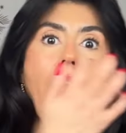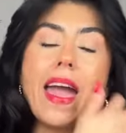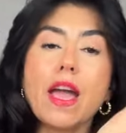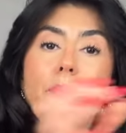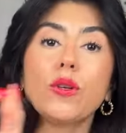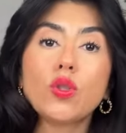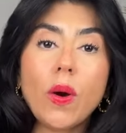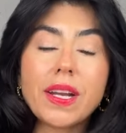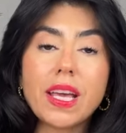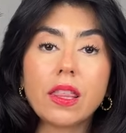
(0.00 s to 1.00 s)
April
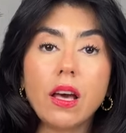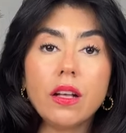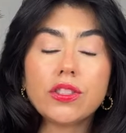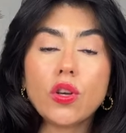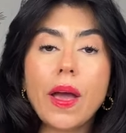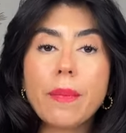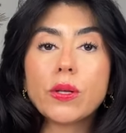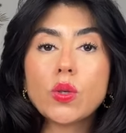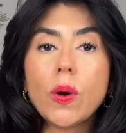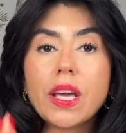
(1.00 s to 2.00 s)
20th. Also,
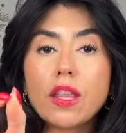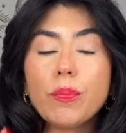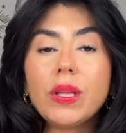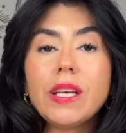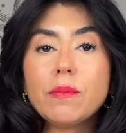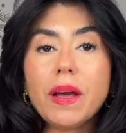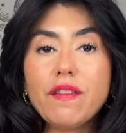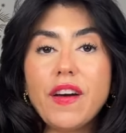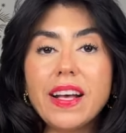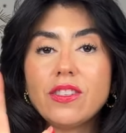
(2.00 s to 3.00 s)
April 20th, please
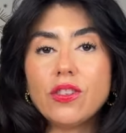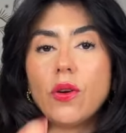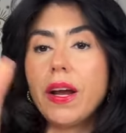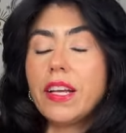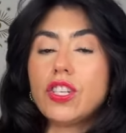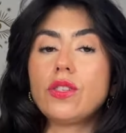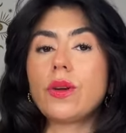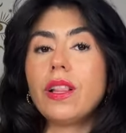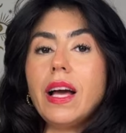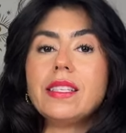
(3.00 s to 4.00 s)
manifest. Sorry, I just
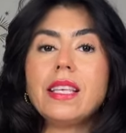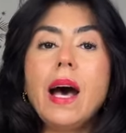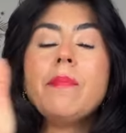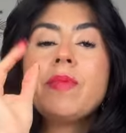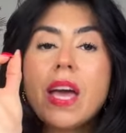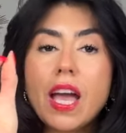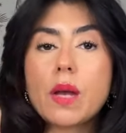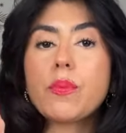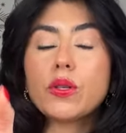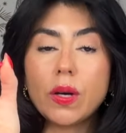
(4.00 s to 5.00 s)
realized that.
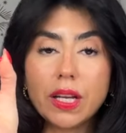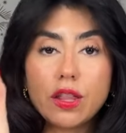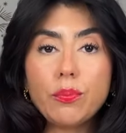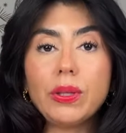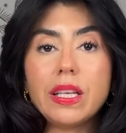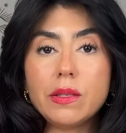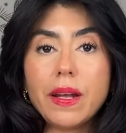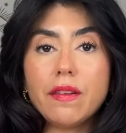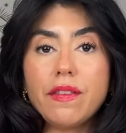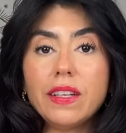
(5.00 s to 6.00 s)
April 20th, please
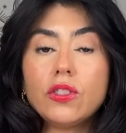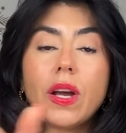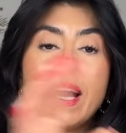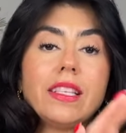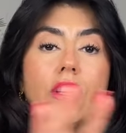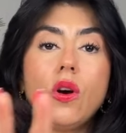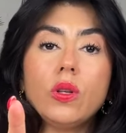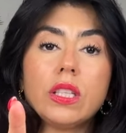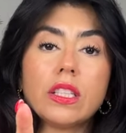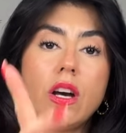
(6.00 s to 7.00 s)
manifest. Okay, I did a whole
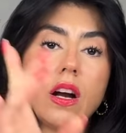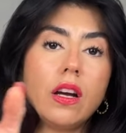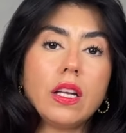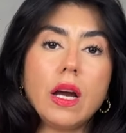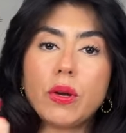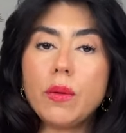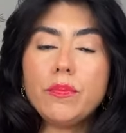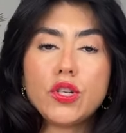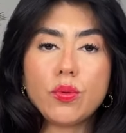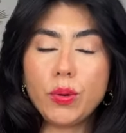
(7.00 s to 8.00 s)
TikTok on it. I'm going
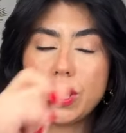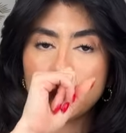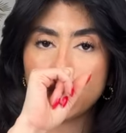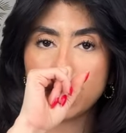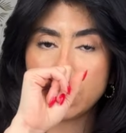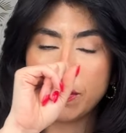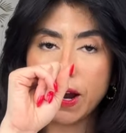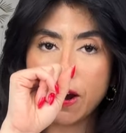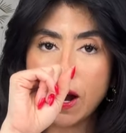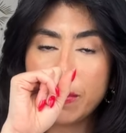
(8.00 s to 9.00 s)
to put the shorts
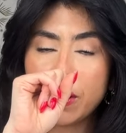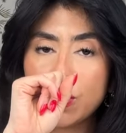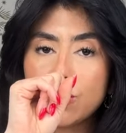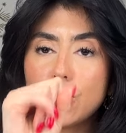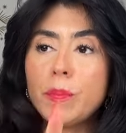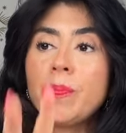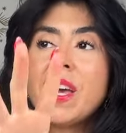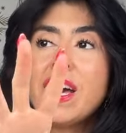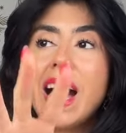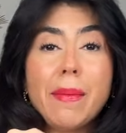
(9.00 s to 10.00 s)
here up on YouTube.
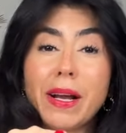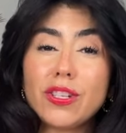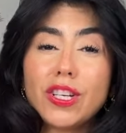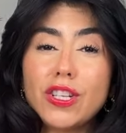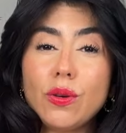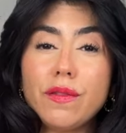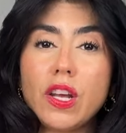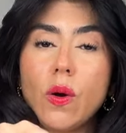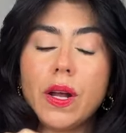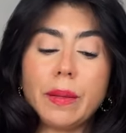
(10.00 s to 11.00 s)
I'm actually going to do a
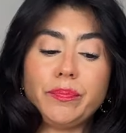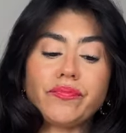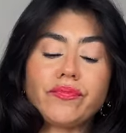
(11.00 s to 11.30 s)
video on it.